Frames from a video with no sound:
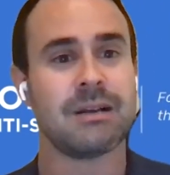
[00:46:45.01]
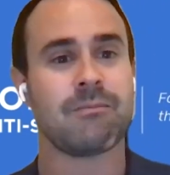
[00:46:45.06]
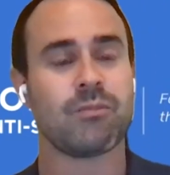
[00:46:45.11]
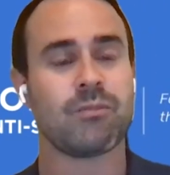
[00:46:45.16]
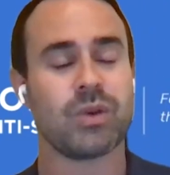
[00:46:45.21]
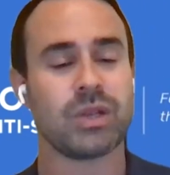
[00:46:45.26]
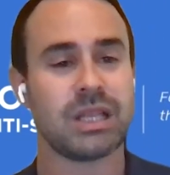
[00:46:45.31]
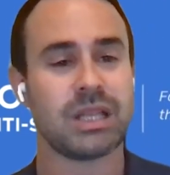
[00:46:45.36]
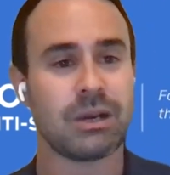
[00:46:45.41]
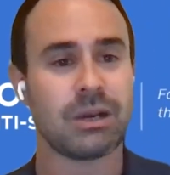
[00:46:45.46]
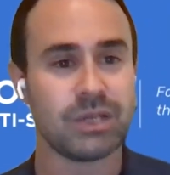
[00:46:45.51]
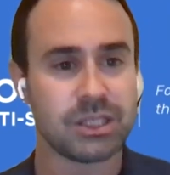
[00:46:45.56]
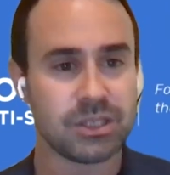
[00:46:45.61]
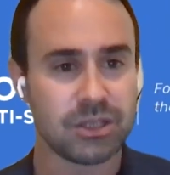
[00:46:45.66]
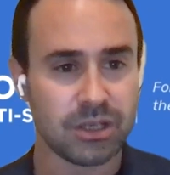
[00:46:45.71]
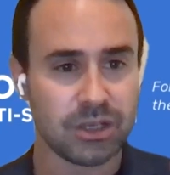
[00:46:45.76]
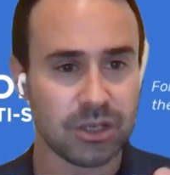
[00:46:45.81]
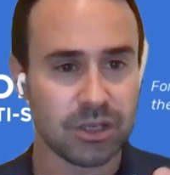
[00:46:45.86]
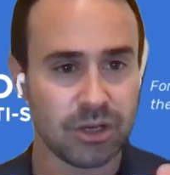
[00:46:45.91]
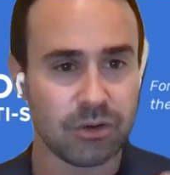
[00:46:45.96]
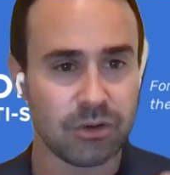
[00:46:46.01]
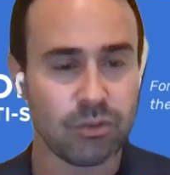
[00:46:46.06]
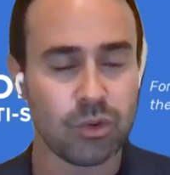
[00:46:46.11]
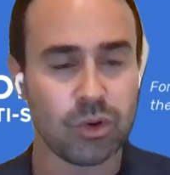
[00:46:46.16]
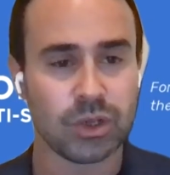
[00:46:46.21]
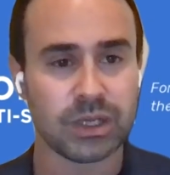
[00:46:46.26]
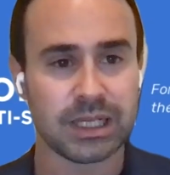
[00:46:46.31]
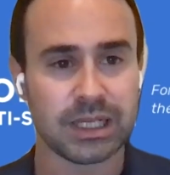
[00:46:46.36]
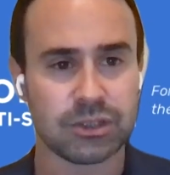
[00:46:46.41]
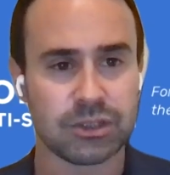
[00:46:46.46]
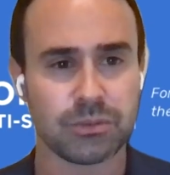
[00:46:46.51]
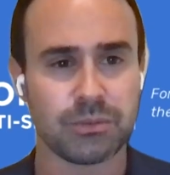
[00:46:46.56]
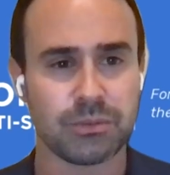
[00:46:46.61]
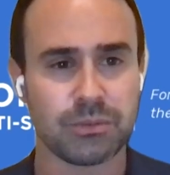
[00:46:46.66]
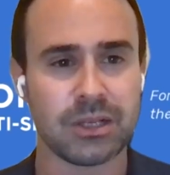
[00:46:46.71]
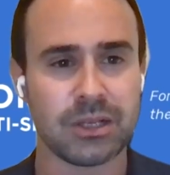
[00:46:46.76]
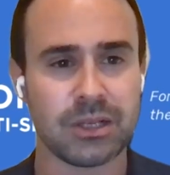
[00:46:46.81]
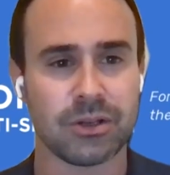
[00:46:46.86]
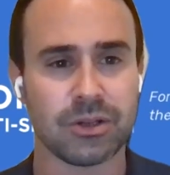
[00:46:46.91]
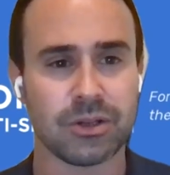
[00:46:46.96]
But there is a work that should be
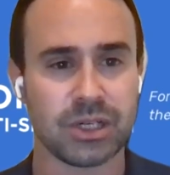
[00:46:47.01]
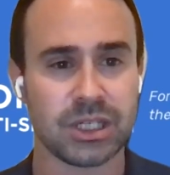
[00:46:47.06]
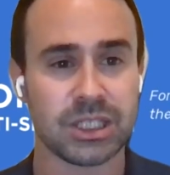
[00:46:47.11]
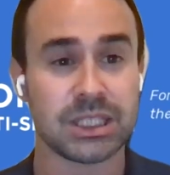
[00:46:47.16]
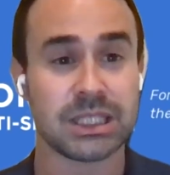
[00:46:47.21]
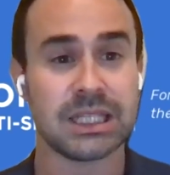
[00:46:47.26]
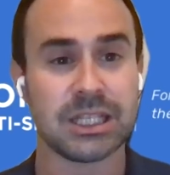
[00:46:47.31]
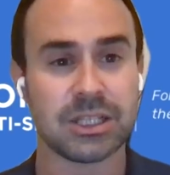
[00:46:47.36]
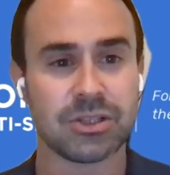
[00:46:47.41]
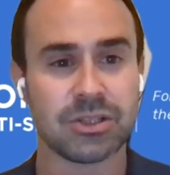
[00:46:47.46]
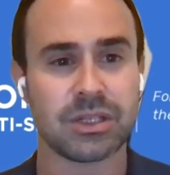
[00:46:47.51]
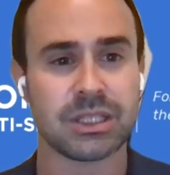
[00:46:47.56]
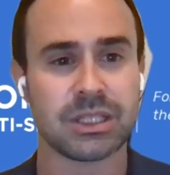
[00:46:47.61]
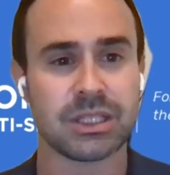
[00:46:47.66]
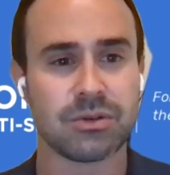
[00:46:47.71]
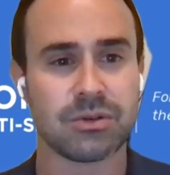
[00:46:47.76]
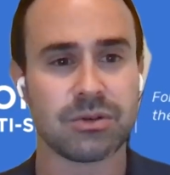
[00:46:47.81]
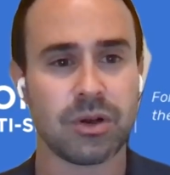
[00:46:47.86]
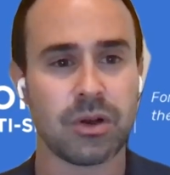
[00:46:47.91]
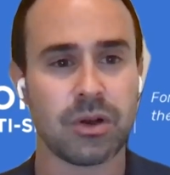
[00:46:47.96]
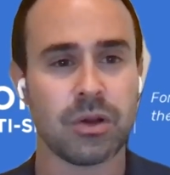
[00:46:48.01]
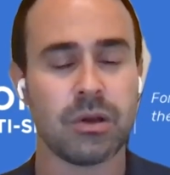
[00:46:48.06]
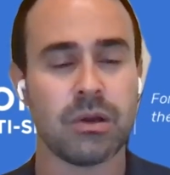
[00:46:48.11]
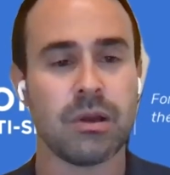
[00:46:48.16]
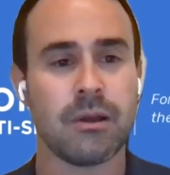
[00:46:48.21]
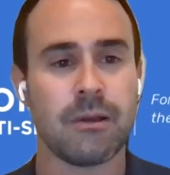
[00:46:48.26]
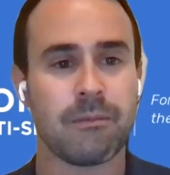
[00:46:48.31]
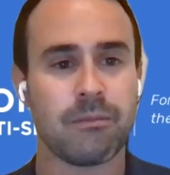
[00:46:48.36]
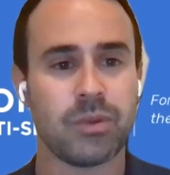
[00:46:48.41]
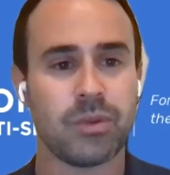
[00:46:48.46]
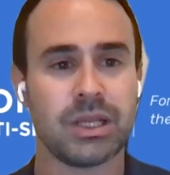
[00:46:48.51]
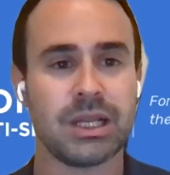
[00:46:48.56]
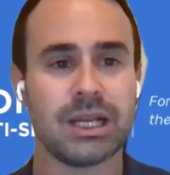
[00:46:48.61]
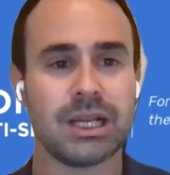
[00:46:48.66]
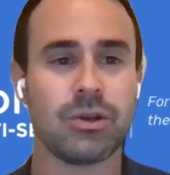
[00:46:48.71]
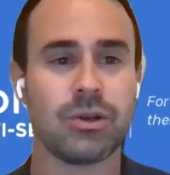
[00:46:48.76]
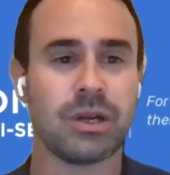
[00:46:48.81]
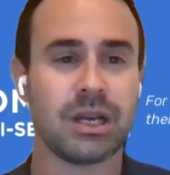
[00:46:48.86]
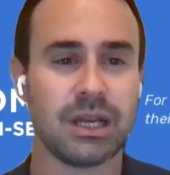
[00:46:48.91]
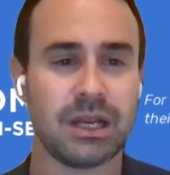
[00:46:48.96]
done. The legislation is strong, but then
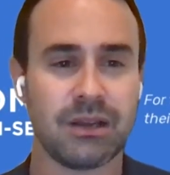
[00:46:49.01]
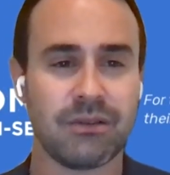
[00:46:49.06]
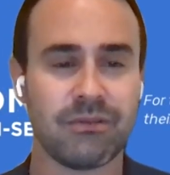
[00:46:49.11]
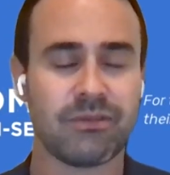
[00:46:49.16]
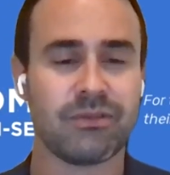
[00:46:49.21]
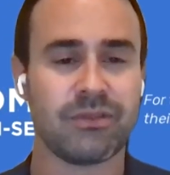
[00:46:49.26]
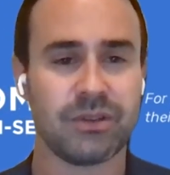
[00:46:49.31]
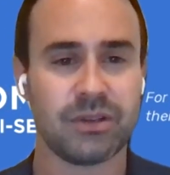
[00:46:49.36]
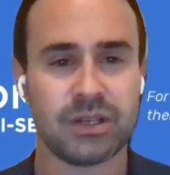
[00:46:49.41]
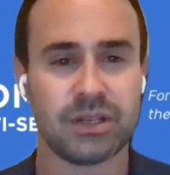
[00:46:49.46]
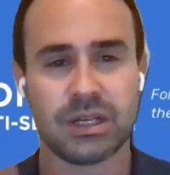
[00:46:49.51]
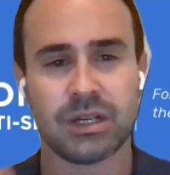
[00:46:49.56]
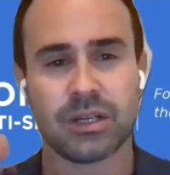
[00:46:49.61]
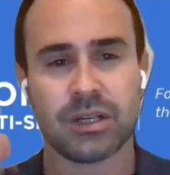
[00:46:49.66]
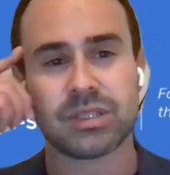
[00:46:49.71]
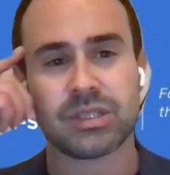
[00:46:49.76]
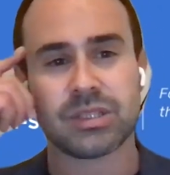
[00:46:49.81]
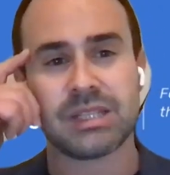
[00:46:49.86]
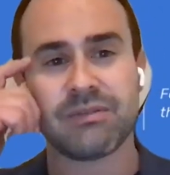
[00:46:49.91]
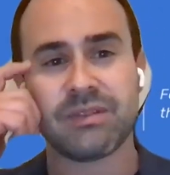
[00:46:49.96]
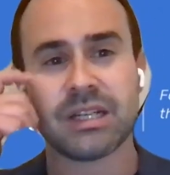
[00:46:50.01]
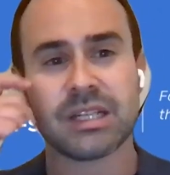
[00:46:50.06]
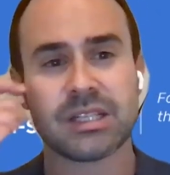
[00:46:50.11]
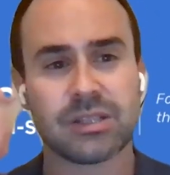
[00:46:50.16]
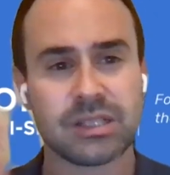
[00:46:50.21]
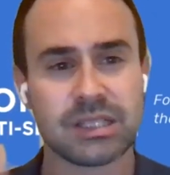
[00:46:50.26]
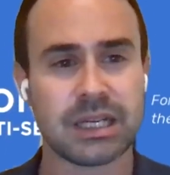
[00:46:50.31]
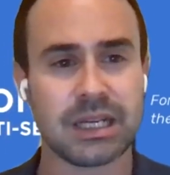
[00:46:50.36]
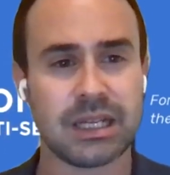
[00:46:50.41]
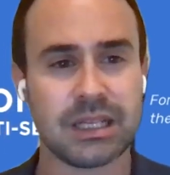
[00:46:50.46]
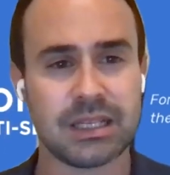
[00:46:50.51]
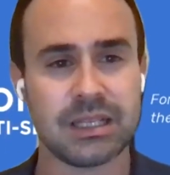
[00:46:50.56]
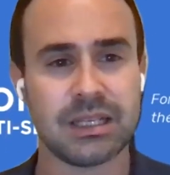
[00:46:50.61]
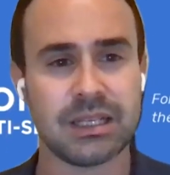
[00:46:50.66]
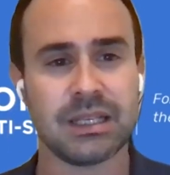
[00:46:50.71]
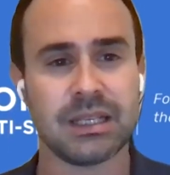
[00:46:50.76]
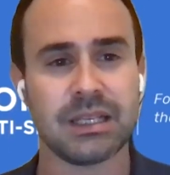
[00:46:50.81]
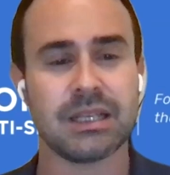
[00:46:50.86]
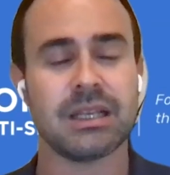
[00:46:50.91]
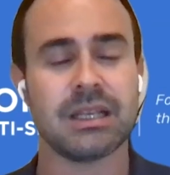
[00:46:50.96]
you have the civil
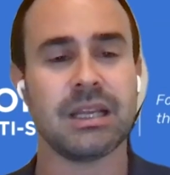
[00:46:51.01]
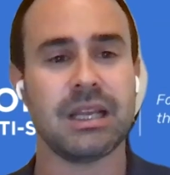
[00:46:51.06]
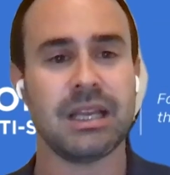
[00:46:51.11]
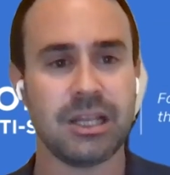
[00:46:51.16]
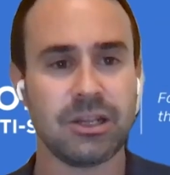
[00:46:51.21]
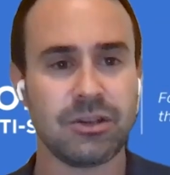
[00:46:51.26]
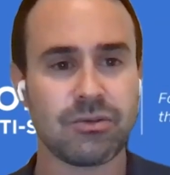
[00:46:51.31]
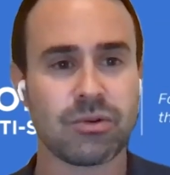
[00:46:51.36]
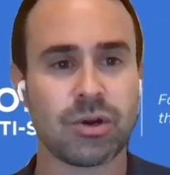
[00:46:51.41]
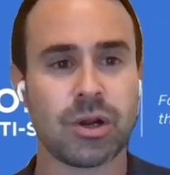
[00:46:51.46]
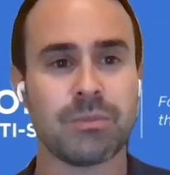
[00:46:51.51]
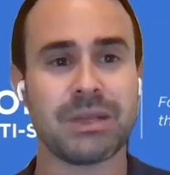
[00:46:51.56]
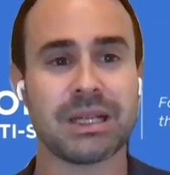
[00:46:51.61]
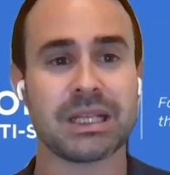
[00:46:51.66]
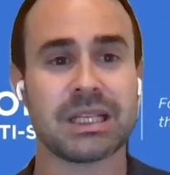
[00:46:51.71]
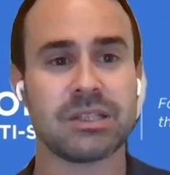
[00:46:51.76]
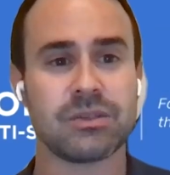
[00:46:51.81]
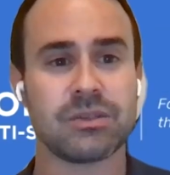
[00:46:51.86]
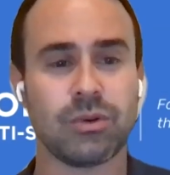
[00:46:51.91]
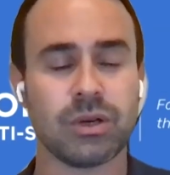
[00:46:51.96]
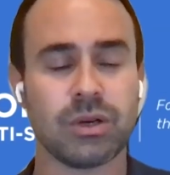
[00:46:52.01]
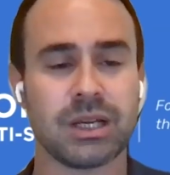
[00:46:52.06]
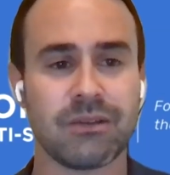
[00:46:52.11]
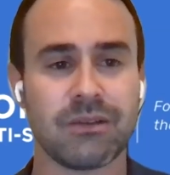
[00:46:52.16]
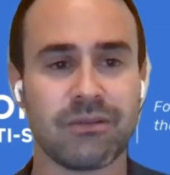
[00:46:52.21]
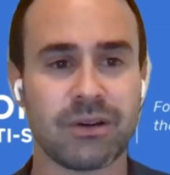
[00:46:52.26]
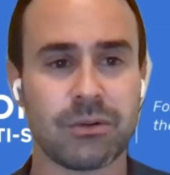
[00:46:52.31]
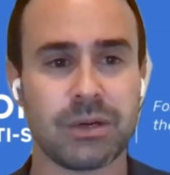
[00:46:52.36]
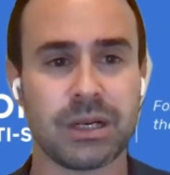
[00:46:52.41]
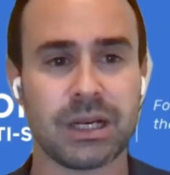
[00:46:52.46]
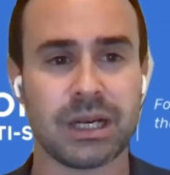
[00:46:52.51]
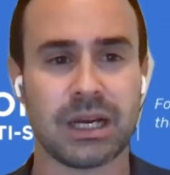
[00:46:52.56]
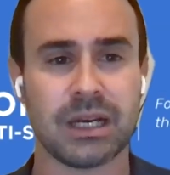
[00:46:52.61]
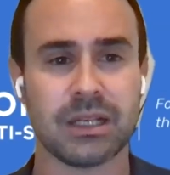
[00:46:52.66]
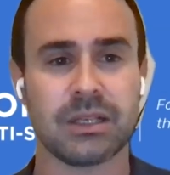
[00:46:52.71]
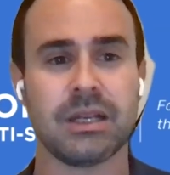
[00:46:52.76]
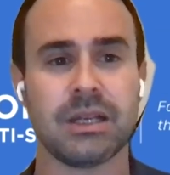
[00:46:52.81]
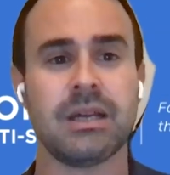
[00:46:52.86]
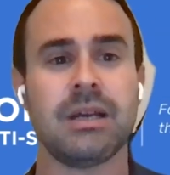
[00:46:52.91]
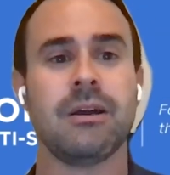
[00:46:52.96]
society in Europe that is working very hard
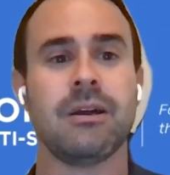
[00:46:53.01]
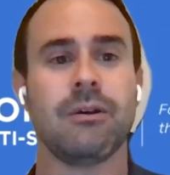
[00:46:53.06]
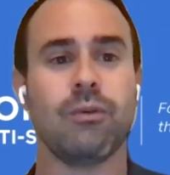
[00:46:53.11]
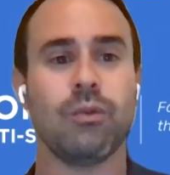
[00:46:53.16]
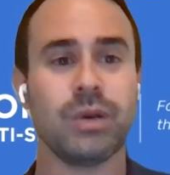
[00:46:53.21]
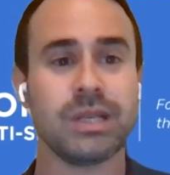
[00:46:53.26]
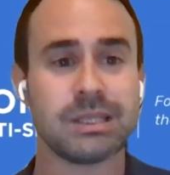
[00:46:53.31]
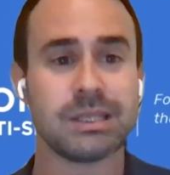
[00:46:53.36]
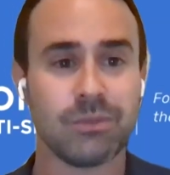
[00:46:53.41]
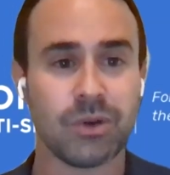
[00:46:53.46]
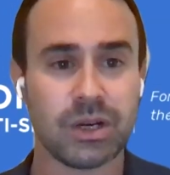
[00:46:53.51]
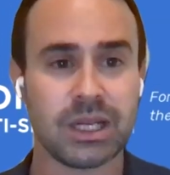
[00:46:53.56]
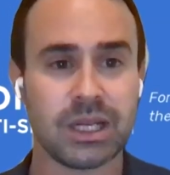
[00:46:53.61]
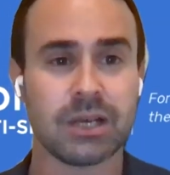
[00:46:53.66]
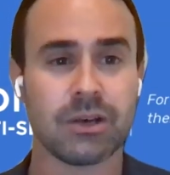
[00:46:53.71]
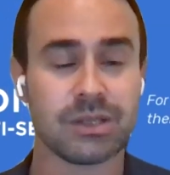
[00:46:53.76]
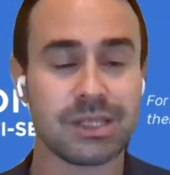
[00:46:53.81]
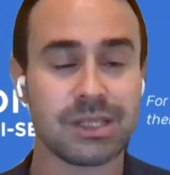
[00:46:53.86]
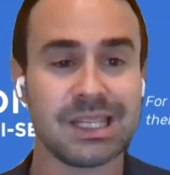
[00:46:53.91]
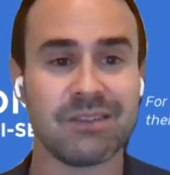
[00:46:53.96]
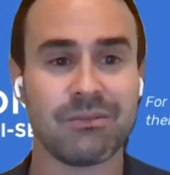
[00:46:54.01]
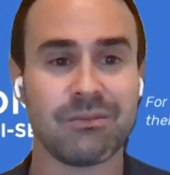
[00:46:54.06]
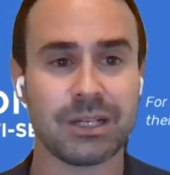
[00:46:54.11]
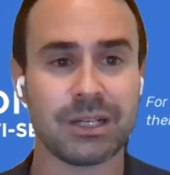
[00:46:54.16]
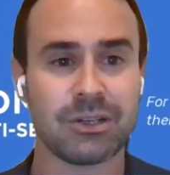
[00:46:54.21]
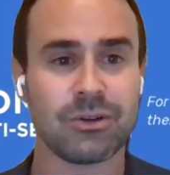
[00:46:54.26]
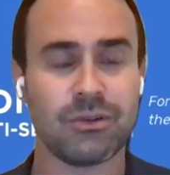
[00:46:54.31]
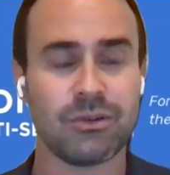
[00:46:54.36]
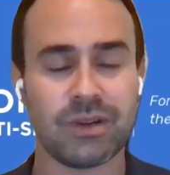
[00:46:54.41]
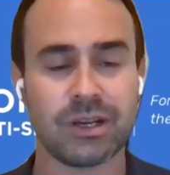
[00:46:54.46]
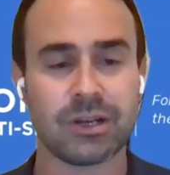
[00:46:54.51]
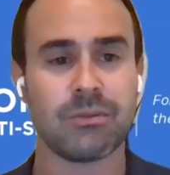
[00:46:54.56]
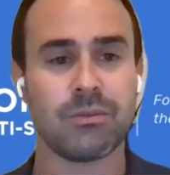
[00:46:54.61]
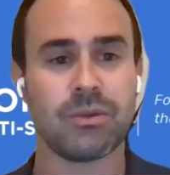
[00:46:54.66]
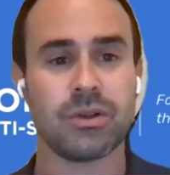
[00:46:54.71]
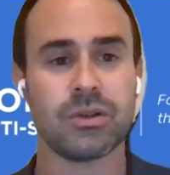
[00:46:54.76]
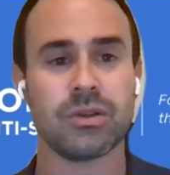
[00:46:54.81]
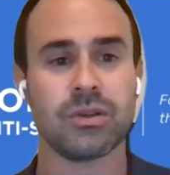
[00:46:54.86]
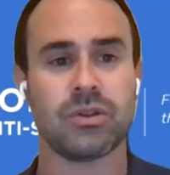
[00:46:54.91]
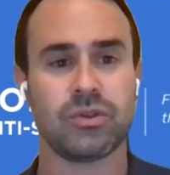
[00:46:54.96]
with money received by the
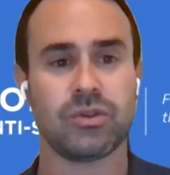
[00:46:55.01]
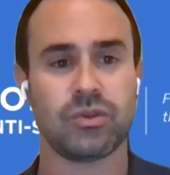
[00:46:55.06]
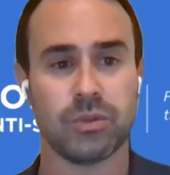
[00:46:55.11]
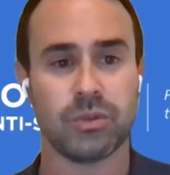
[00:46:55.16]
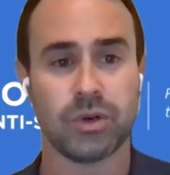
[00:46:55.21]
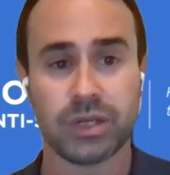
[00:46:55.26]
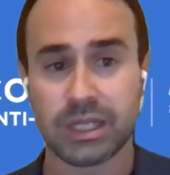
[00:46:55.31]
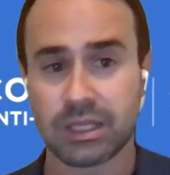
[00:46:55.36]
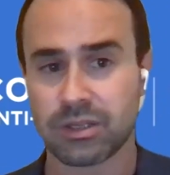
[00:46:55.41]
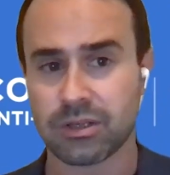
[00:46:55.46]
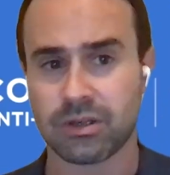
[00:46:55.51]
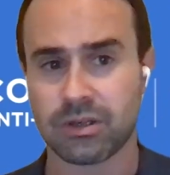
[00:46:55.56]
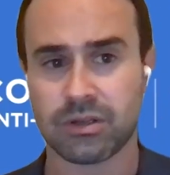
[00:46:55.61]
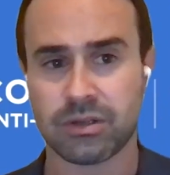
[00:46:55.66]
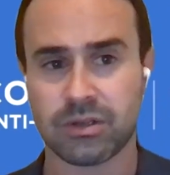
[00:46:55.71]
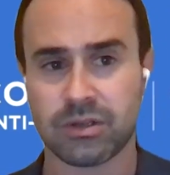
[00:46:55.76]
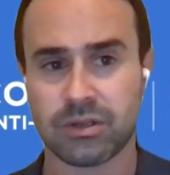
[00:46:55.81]
government to monitor